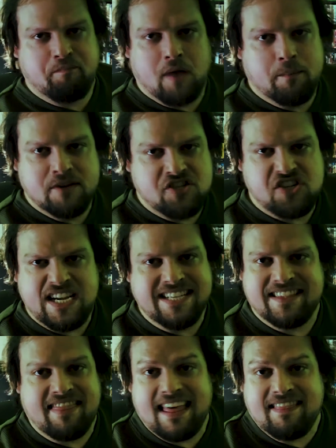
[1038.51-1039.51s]
a machine
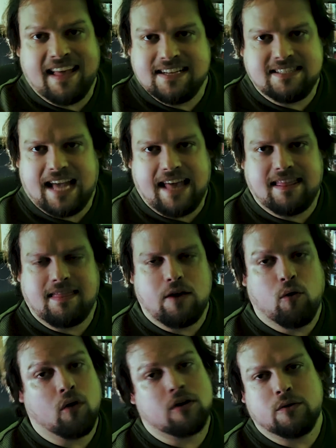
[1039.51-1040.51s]
thing they say that the
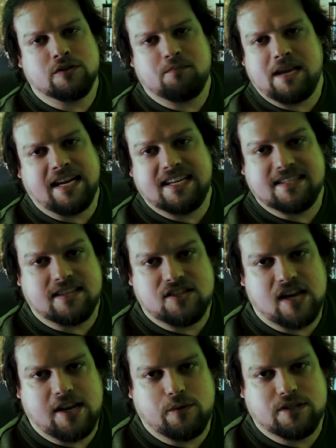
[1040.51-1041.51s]
oracle was being
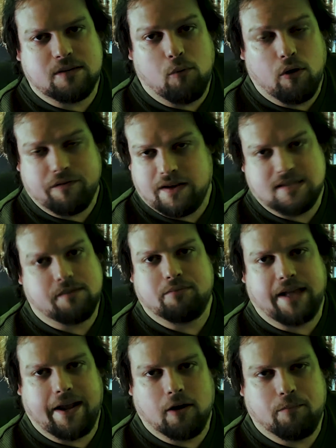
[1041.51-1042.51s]
disingenuous to morpheus and
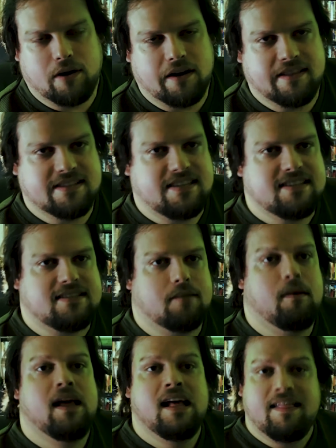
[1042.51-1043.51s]
playing her part in the system